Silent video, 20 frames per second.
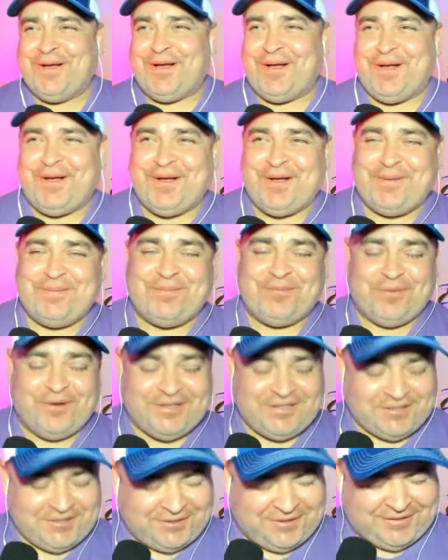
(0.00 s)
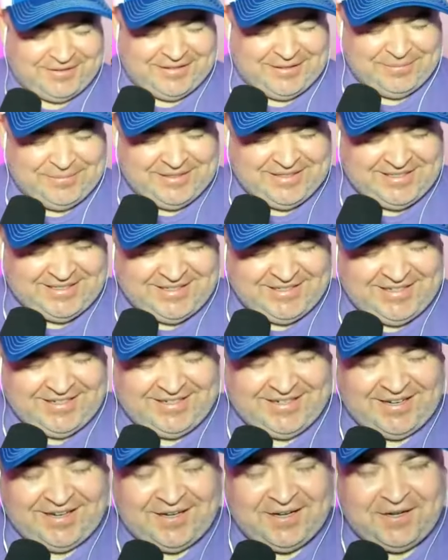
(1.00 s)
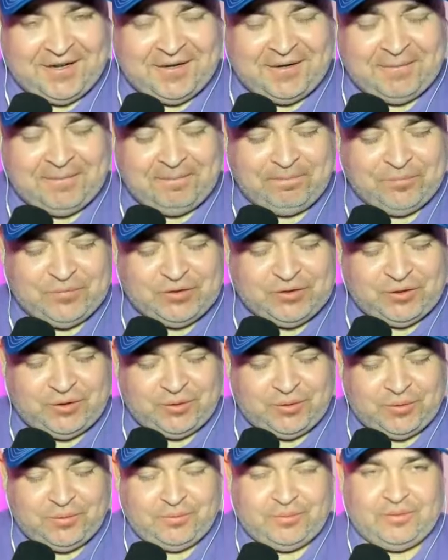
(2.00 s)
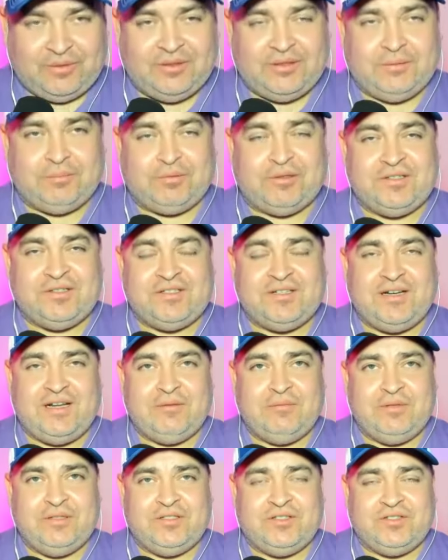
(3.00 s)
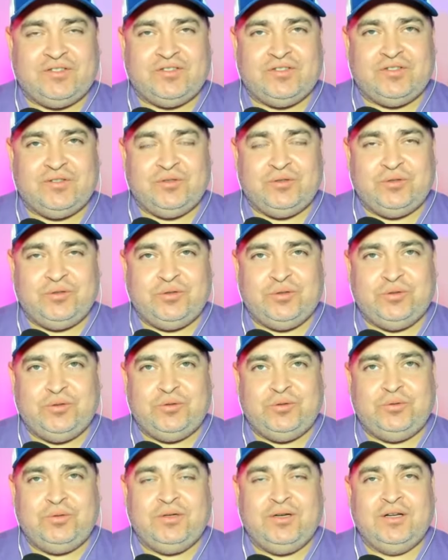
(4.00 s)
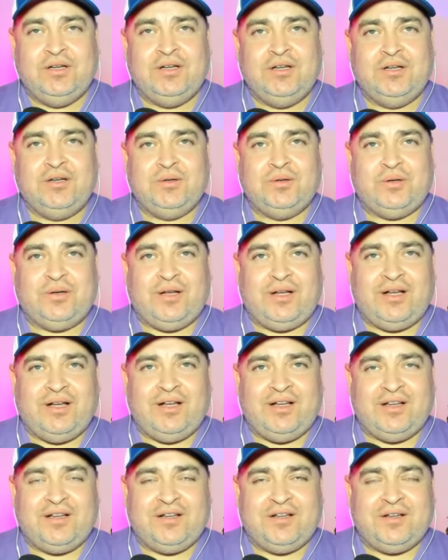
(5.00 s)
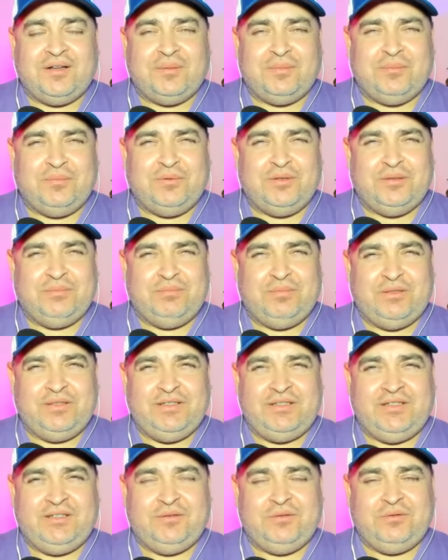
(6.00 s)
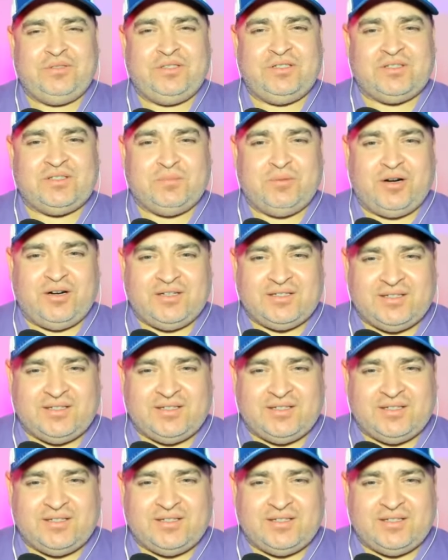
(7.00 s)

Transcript: um, Russell, let me see. Um, so the person I would sue, um, would be who's the smartest